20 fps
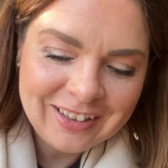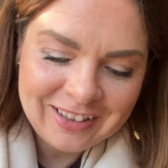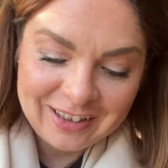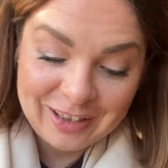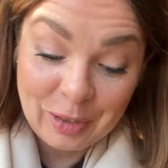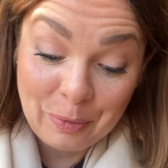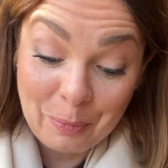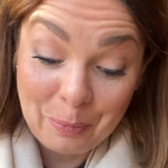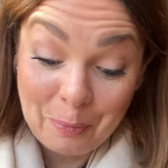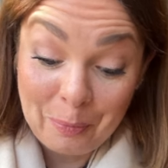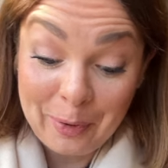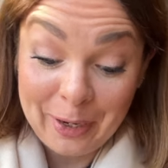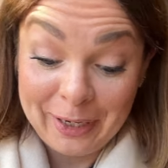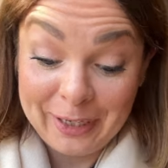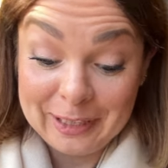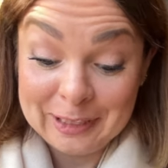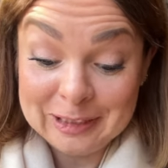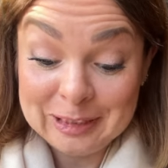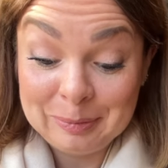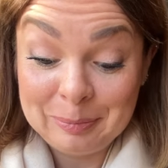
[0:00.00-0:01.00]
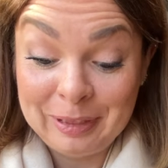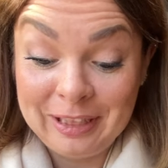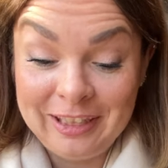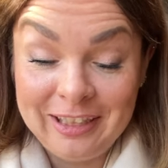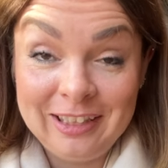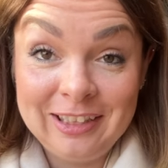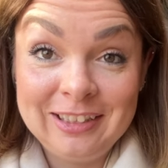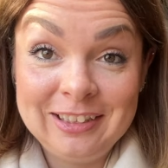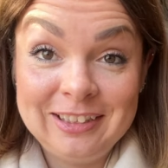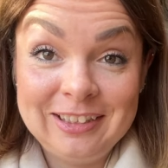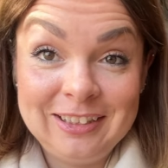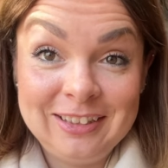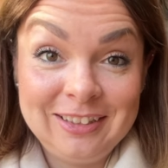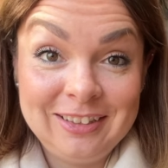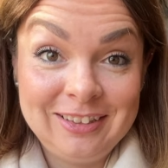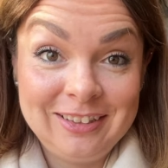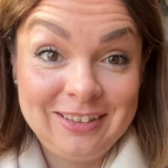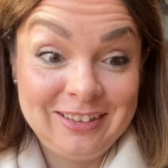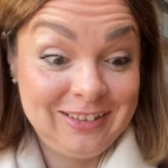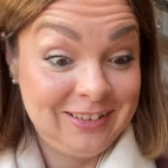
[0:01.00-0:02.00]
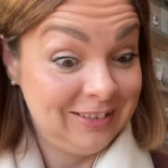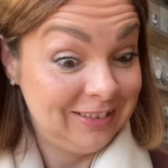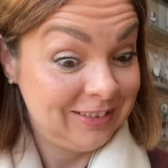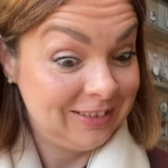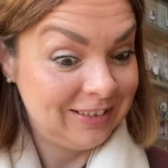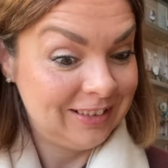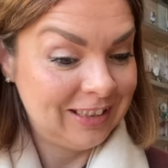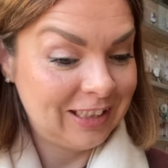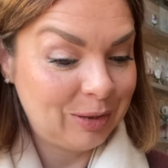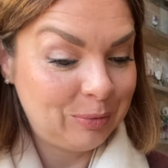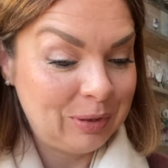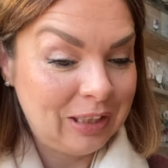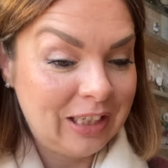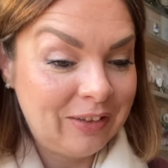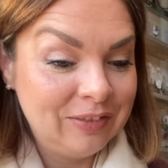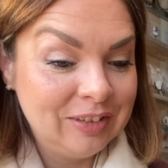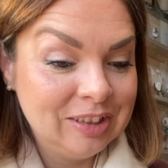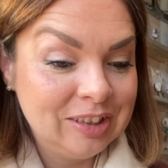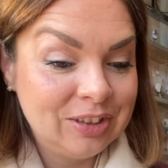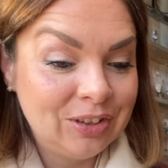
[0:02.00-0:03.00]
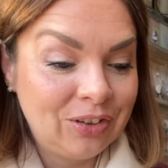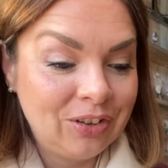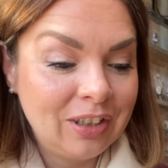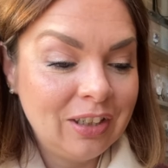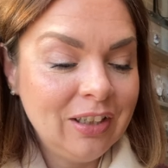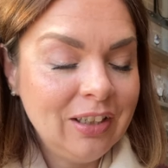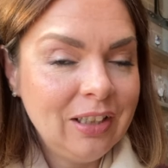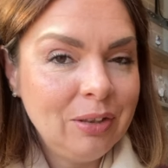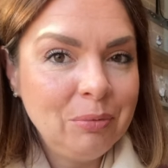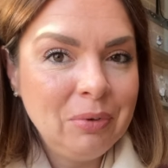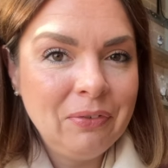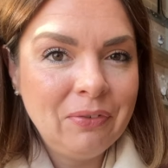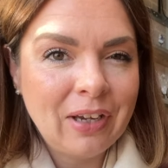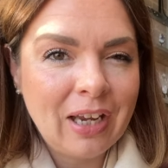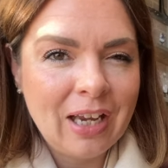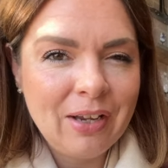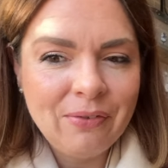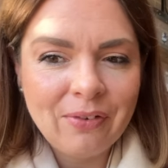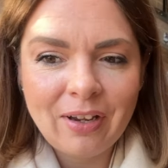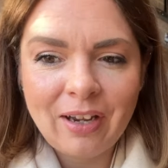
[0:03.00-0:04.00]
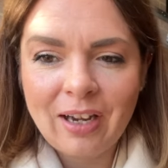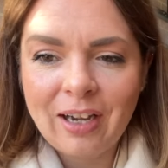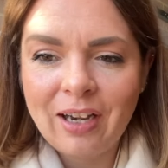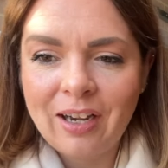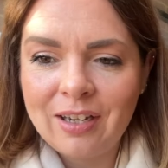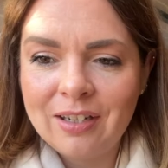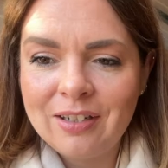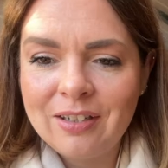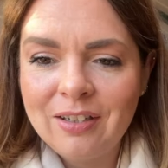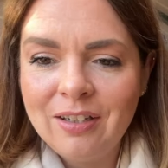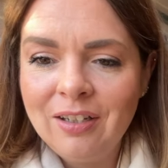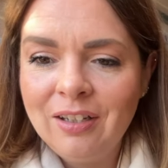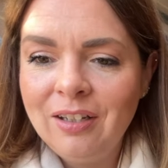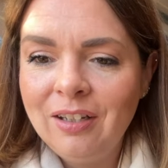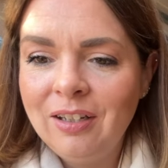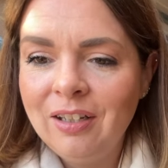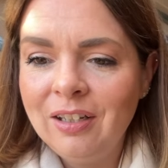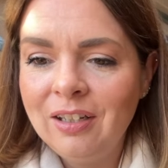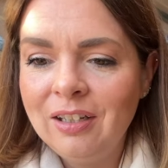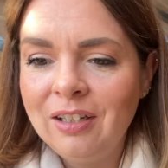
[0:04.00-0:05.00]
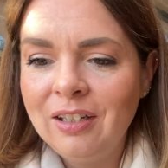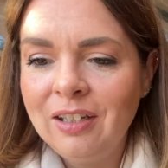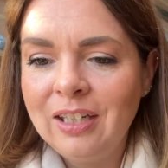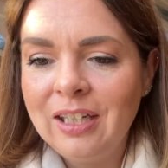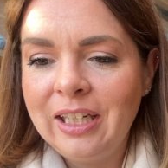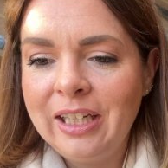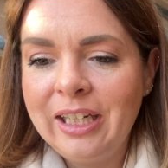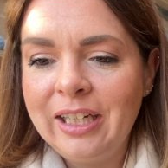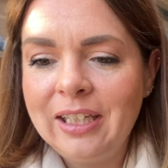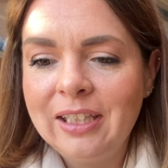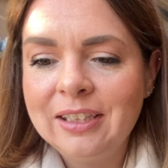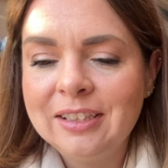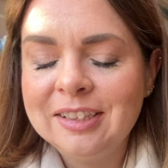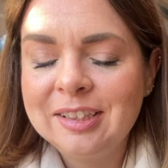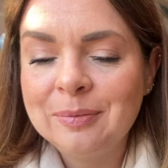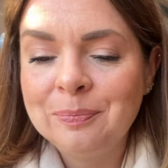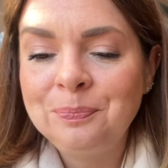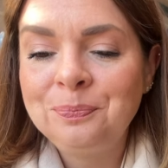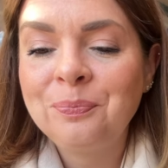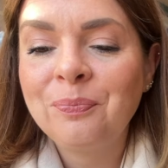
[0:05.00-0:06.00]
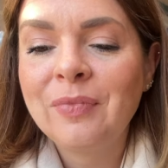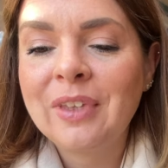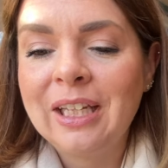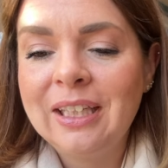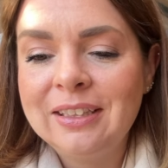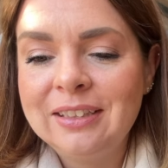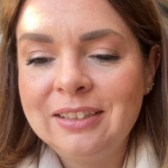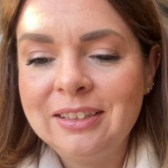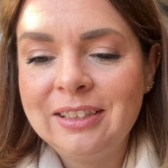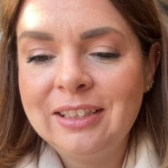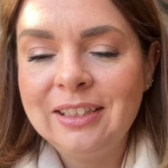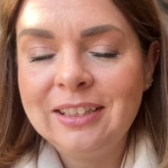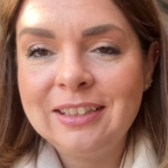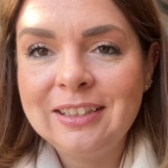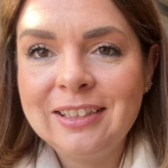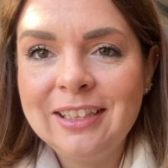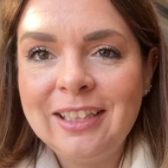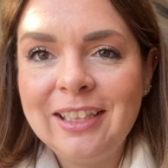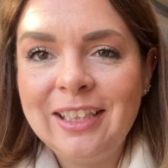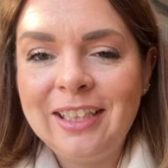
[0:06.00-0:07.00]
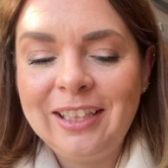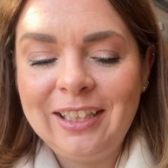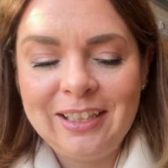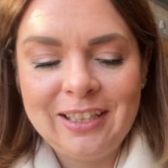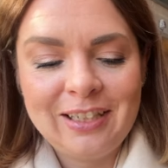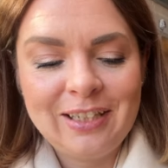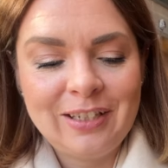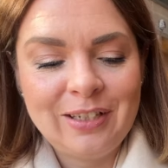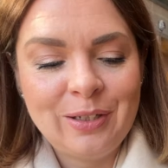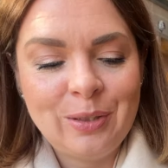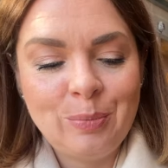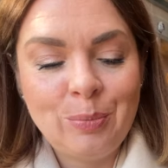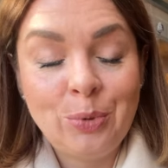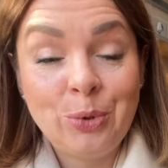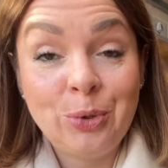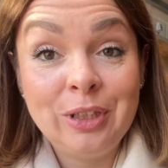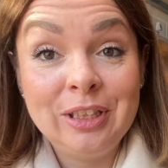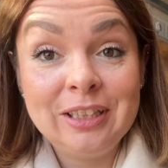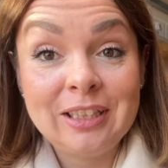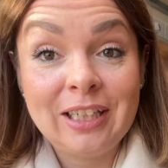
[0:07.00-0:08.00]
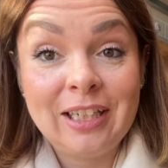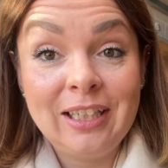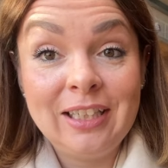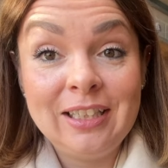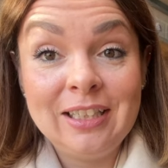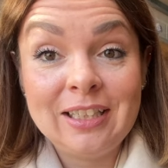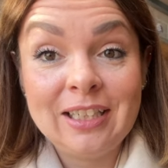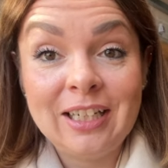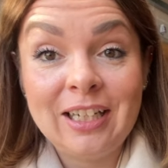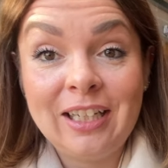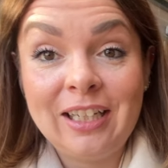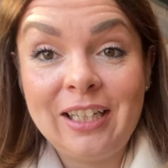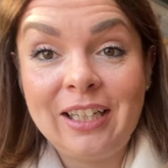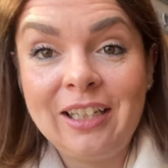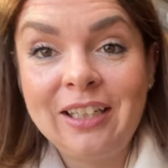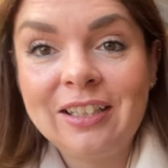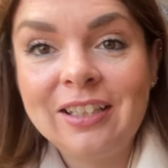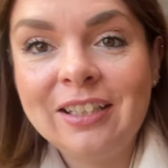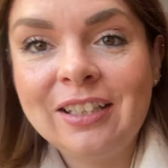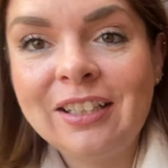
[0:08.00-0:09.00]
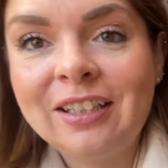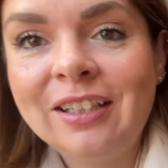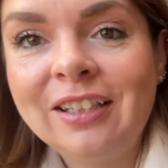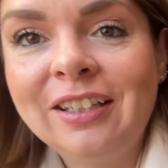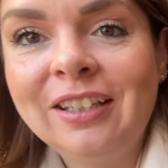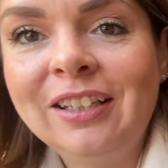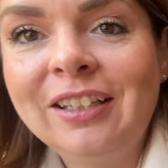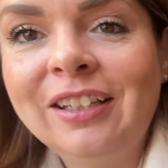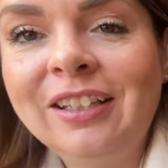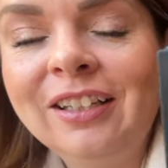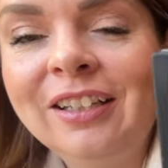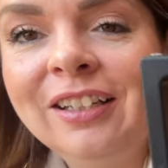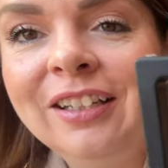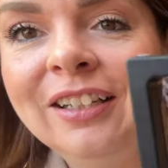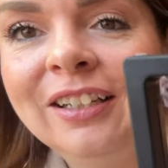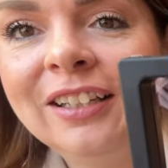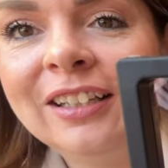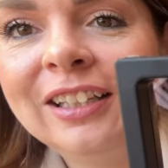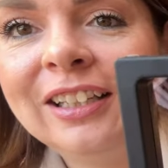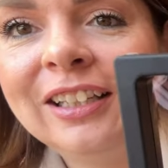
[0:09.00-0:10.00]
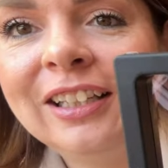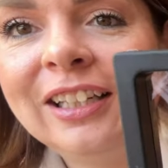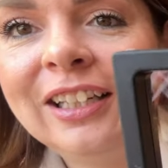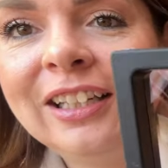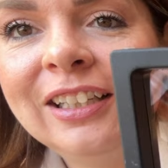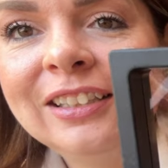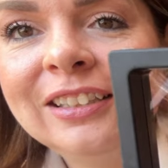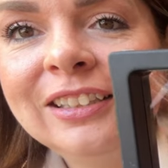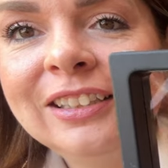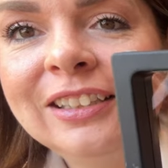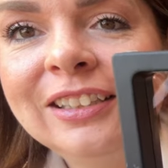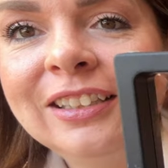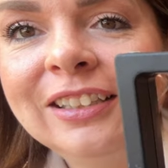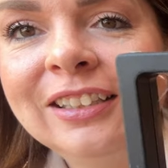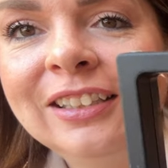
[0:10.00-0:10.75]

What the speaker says: the biggest piece that we have in stock, and I think we've ever had, is 16.88. Look at that.